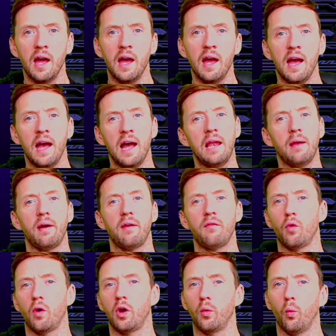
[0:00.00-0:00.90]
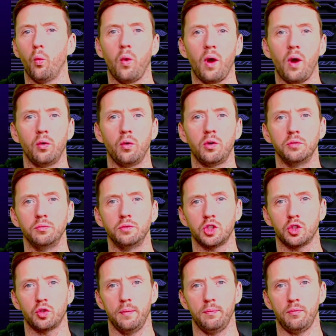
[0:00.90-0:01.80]
Hello everyone and welcome to
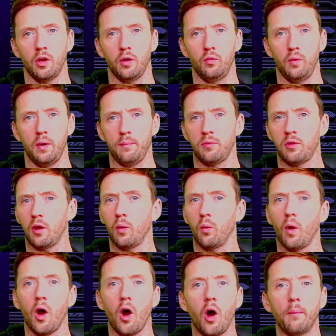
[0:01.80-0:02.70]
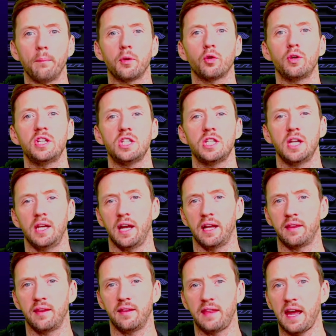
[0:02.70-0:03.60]
Crypto Ripto. I'm Christian
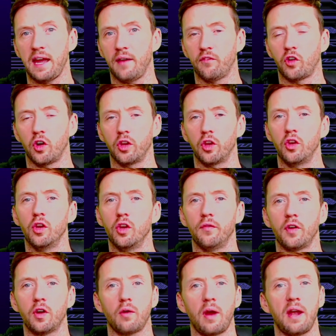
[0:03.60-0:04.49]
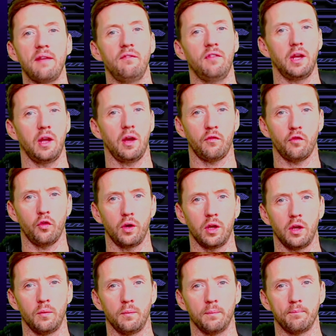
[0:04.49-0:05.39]
and today I've got another great video for
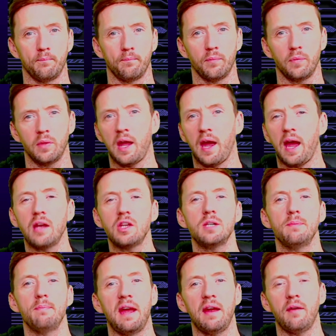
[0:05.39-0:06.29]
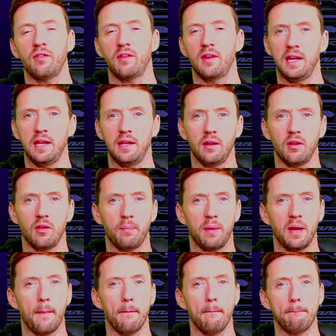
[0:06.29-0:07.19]
you. Now, as you may have seen, there's
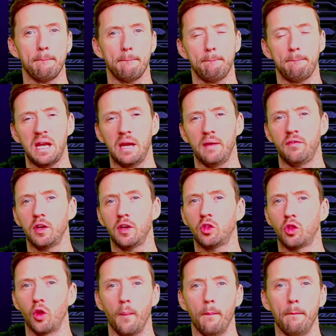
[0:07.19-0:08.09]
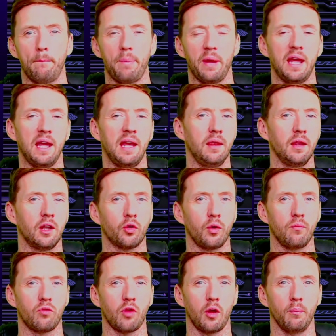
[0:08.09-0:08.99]
been a bit of a dump in the
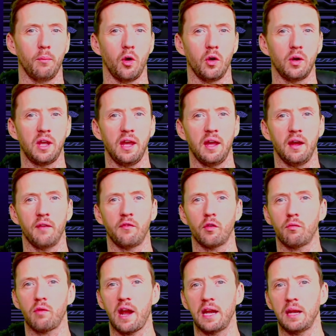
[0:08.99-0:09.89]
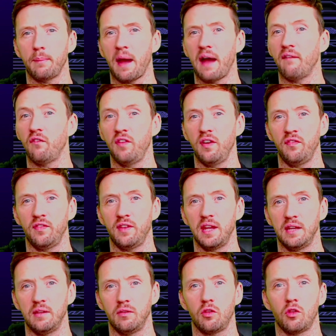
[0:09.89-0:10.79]
crypto market of around about
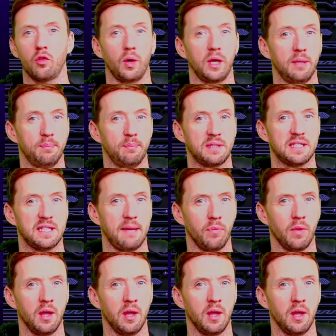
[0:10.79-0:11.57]
15 to 20%.